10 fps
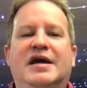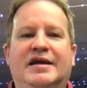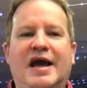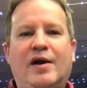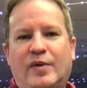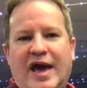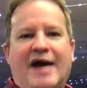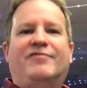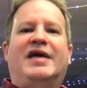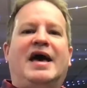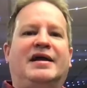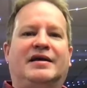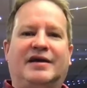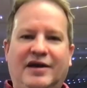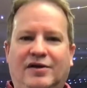Now we have the
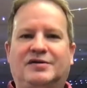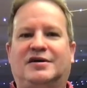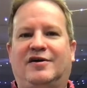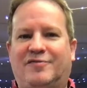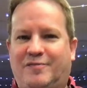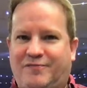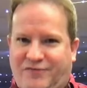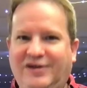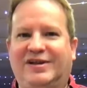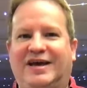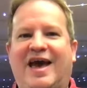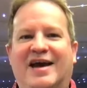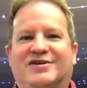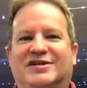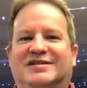added guilt of feeling
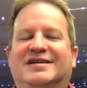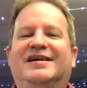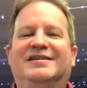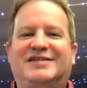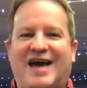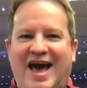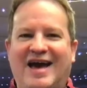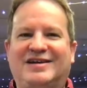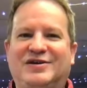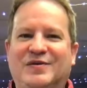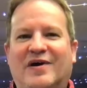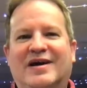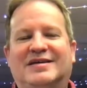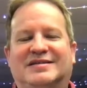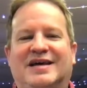anxious to add to our
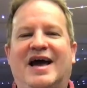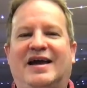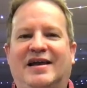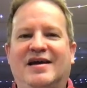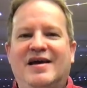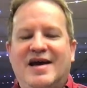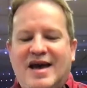anxiety.